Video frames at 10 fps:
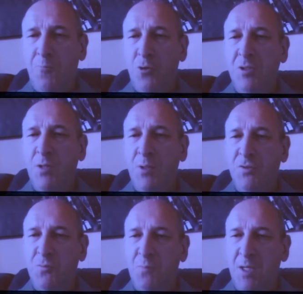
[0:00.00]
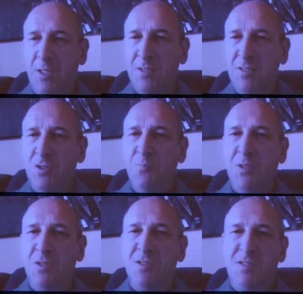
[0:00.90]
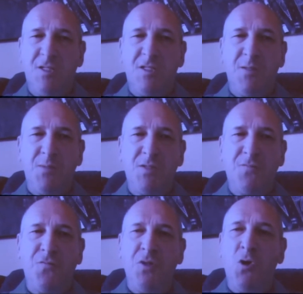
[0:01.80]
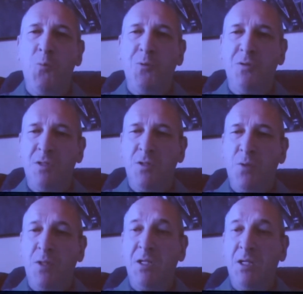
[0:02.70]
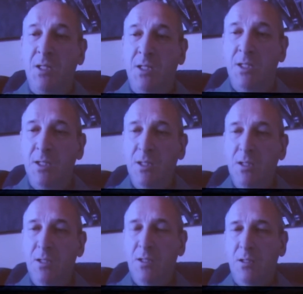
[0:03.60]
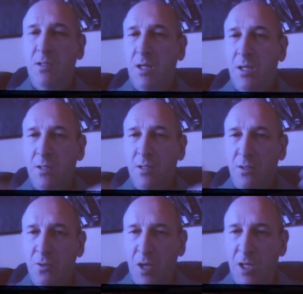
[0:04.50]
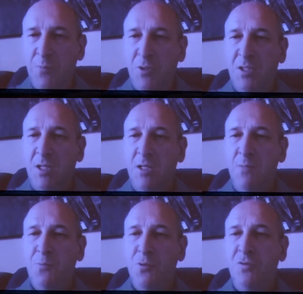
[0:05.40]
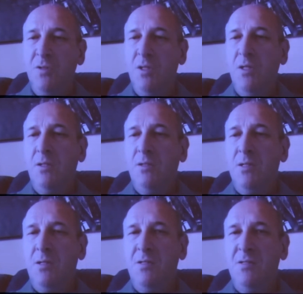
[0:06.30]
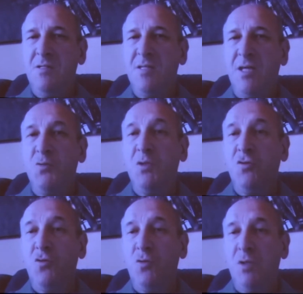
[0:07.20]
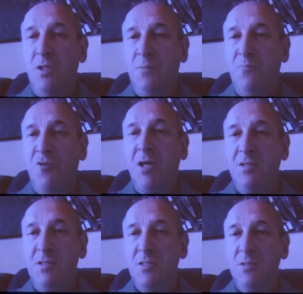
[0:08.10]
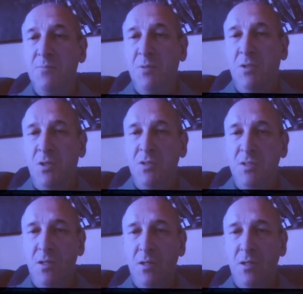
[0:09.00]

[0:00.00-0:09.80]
point I want to make. It's not because the system is fully open theoretically and anybody can input that this is actually true in practice, because